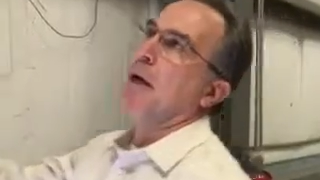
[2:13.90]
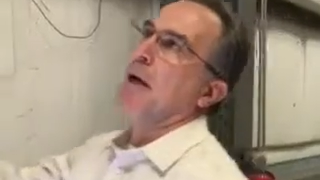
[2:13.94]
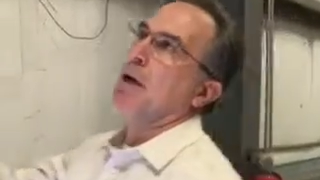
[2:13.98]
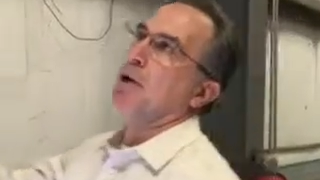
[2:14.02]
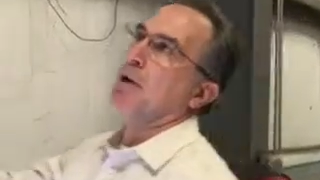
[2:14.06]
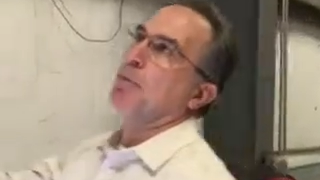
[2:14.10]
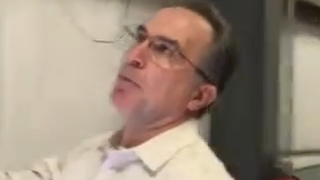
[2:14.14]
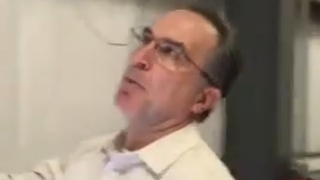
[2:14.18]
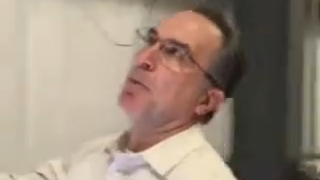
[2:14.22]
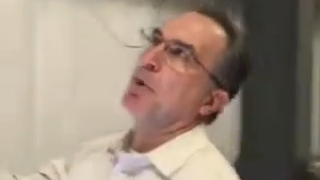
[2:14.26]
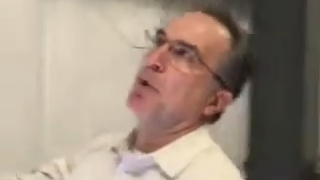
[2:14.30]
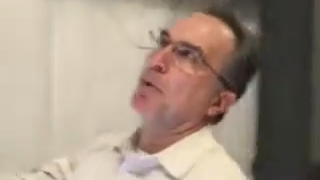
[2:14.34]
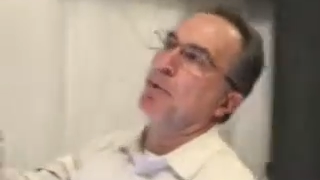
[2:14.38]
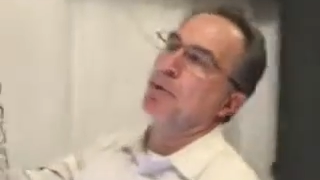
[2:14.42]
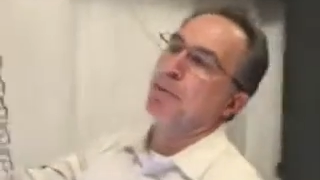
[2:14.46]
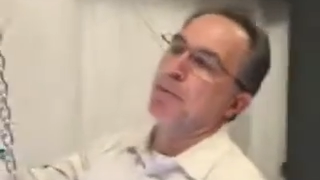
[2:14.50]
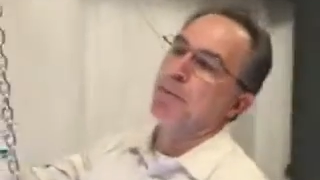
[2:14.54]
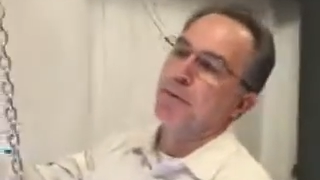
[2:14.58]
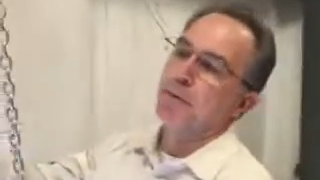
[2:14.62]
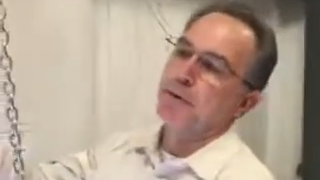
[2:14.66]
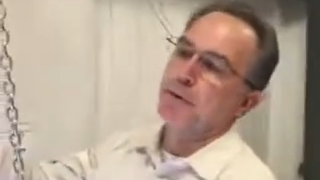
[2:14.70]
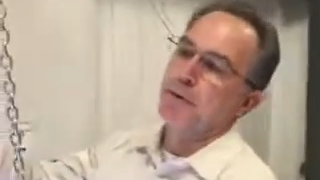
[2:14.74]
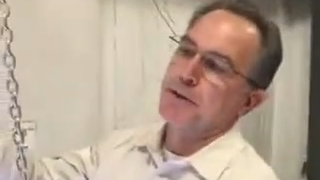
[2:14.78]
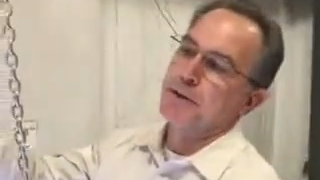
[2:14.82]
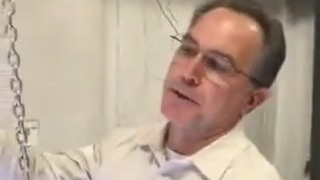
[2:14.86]
you're putting them
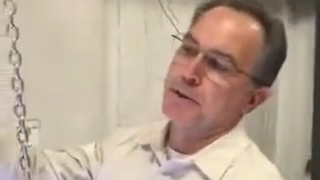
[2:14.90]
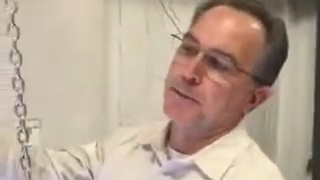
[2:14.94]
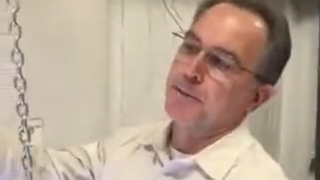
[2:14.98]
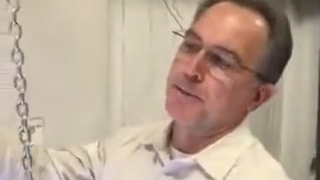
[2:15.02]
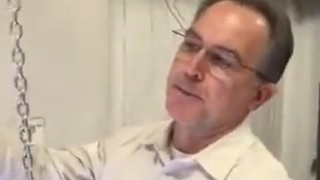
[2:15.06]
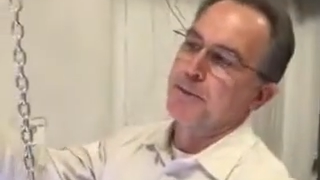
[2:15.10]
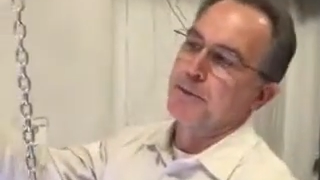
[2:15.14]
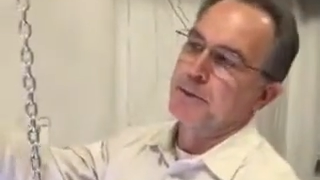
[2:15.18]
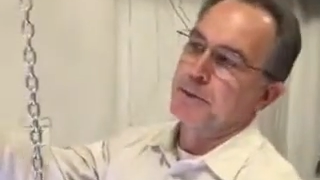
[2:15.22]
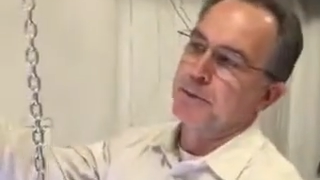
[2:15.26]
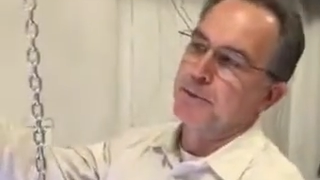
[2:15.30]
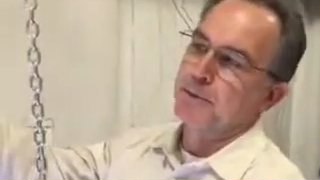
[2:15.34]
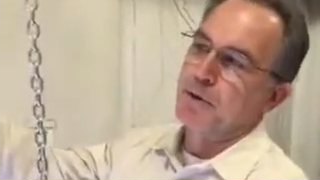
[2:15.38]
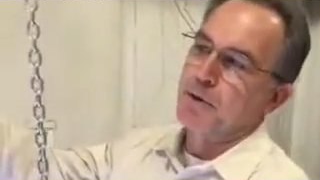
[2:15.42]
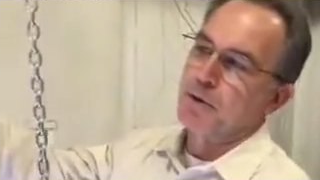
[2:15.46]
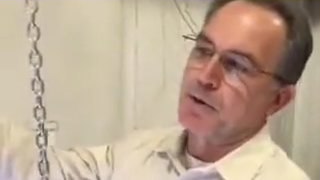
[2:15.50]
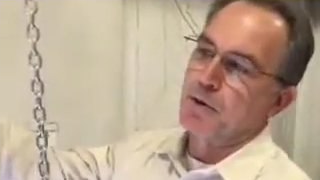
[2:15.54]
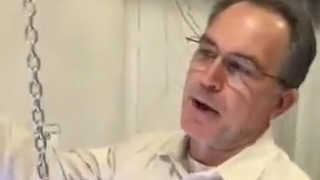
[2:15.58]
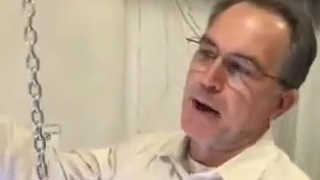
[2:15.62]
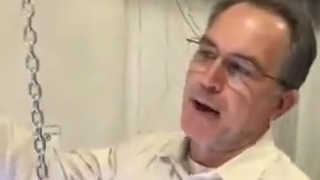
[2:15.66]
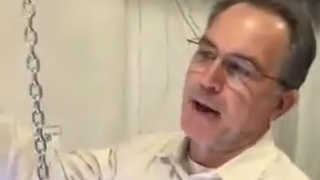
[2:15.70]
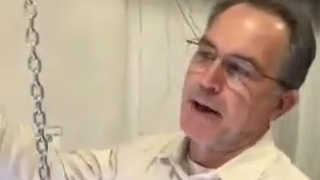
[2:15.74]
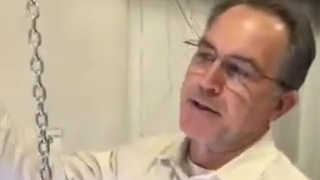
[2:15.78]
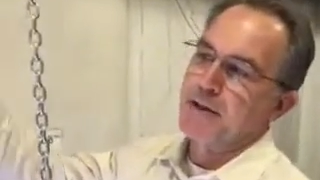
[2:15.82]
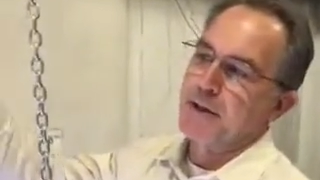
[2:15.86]
through some
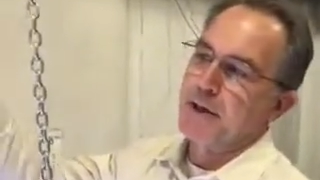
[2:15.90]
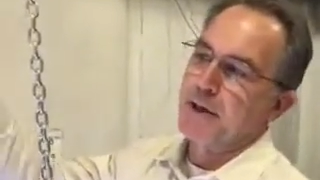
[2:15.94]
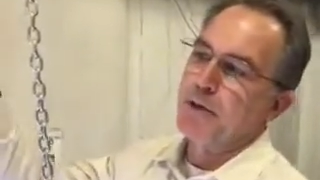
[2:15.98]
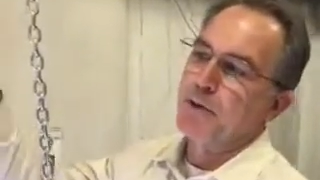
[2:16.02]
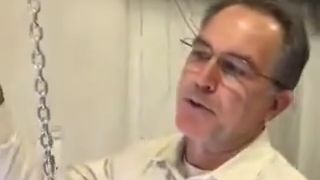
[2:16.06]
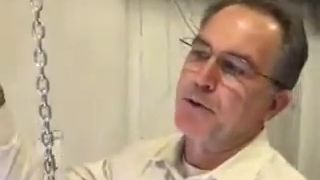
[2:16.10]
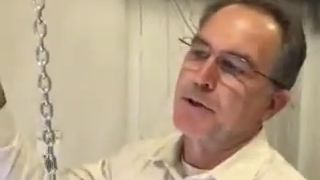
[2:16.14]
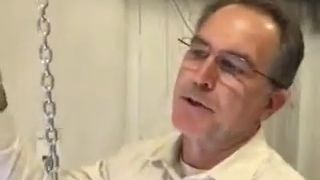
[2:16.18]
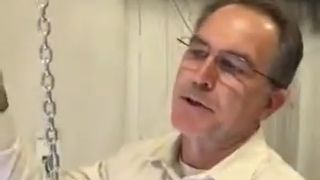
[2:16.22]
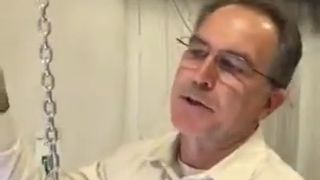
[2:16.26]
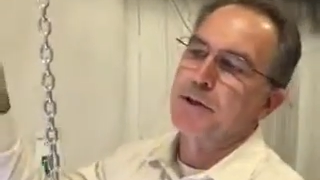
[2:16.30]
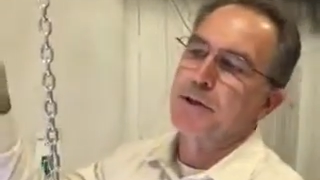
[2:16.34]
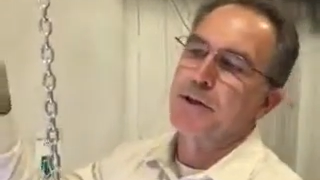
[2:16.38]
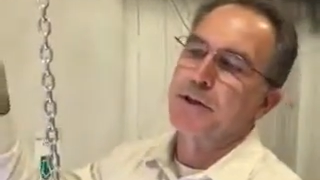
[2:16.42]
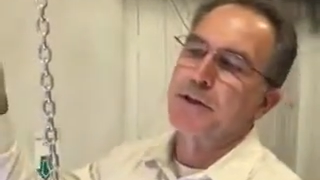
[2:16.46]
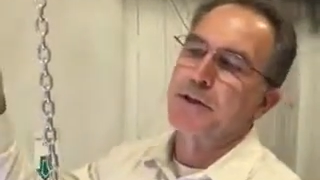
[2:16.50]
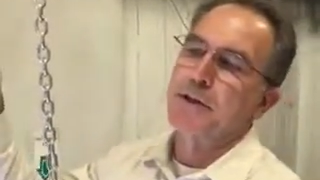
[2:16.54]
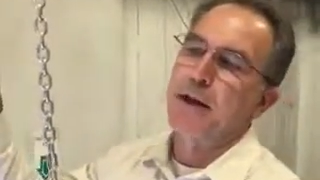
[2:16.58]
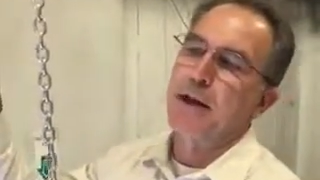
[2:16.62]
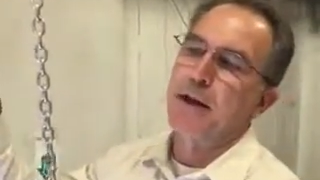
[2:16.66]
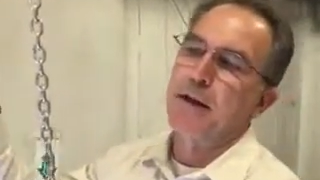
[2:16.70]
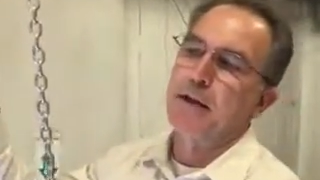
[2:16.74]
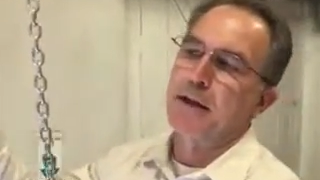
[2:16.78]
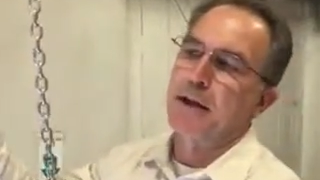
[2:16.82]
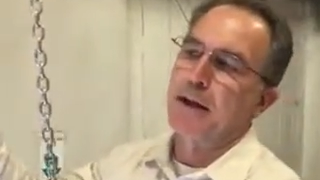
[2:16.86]
stress, and you're reducing the
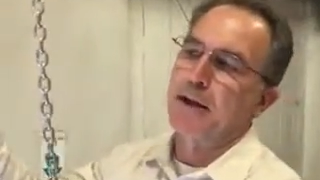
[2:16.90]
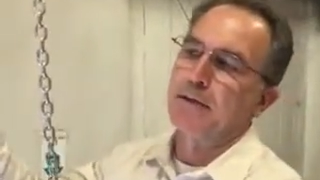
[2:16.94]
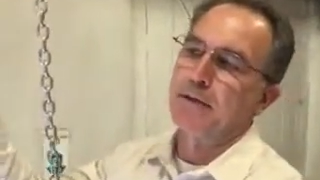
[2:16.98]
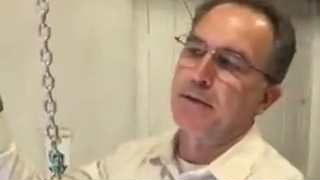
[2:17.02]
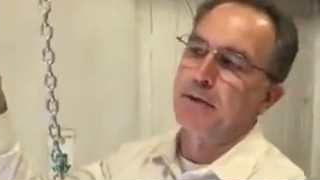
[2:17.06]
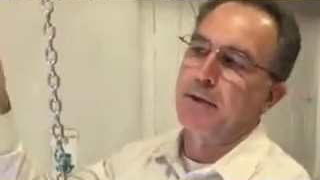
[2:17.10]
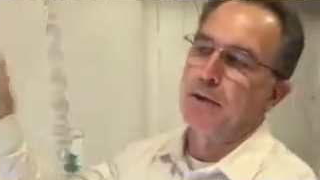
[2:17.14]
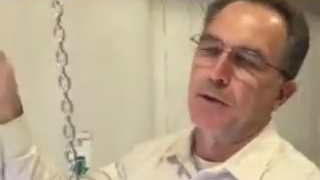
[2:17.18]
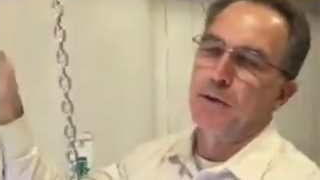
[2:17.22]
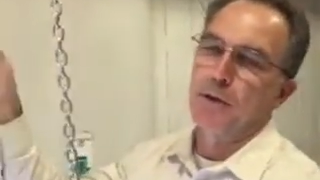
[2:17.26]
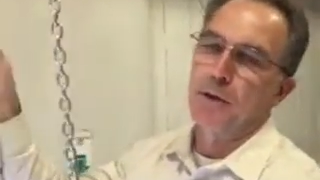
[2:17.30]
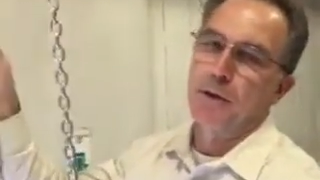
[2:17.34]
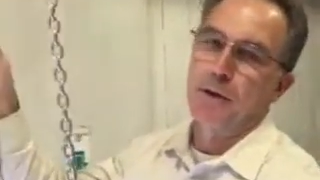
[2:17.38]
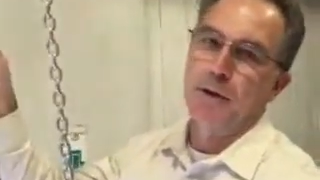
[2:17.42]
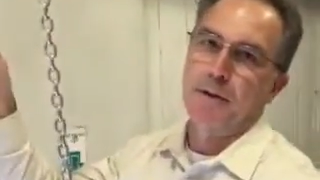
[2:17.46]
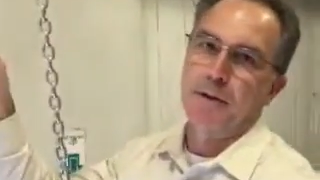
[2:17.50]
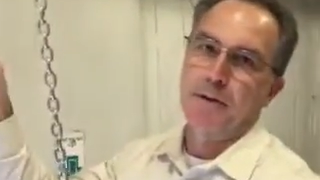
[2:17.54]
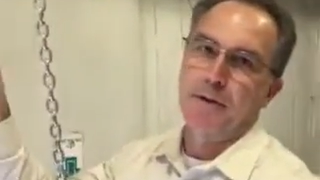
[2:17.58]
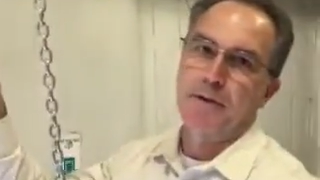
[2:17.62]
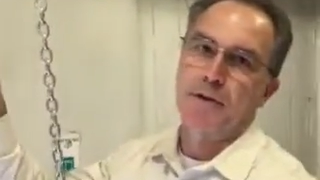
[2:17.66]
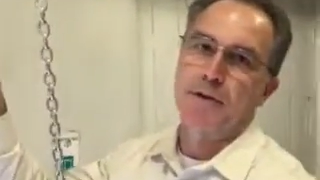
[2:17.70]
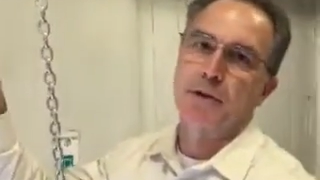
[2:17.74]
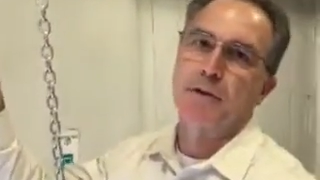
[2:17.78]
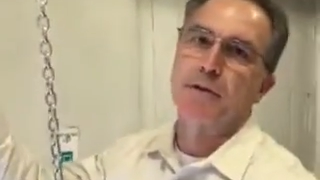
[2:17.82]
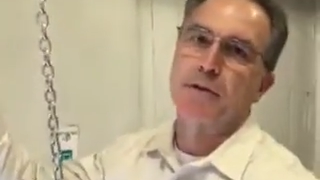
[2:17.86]
cycle life of the door,
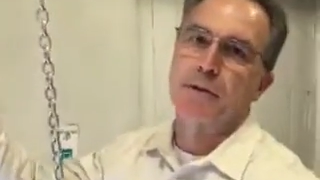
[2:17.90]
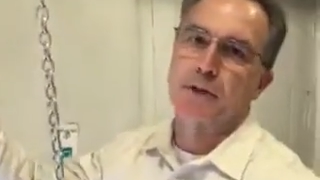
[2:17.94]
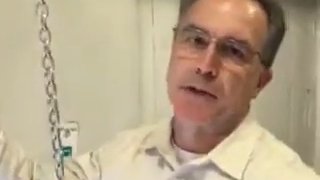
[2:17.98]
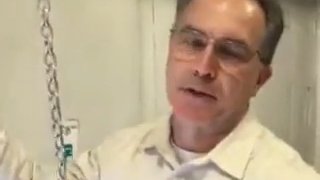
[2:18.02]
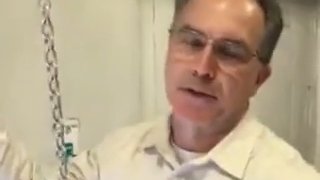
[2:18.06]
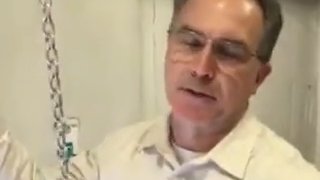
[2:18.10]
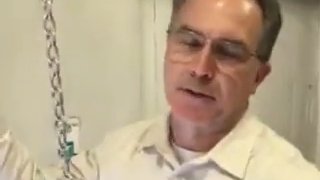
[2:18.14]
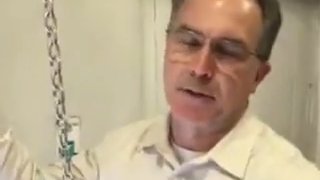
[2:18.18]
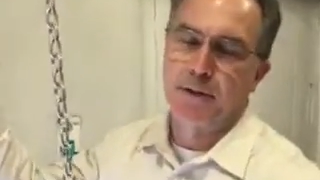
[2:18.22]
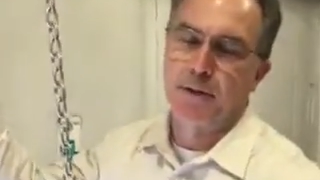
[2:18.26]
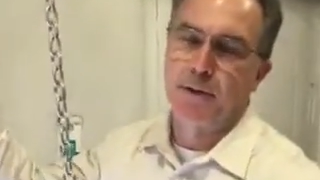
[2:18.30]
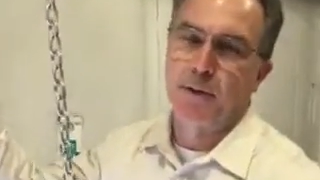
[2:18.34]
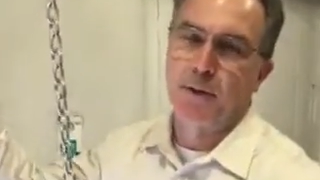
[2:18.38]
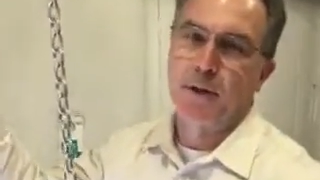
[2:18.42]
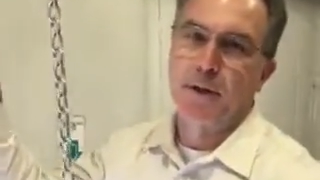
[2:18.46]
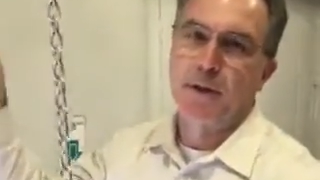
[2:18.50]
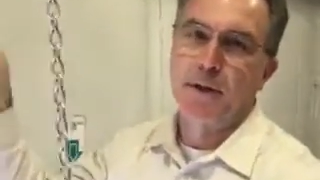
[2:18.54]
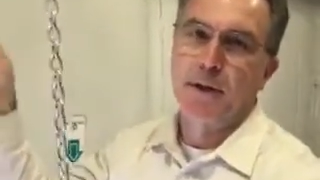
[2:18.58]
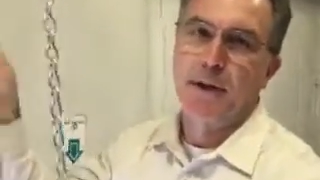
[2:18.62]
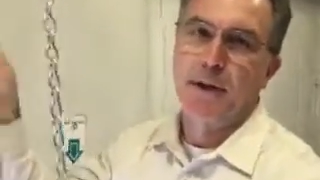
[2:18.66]
the service life of the door.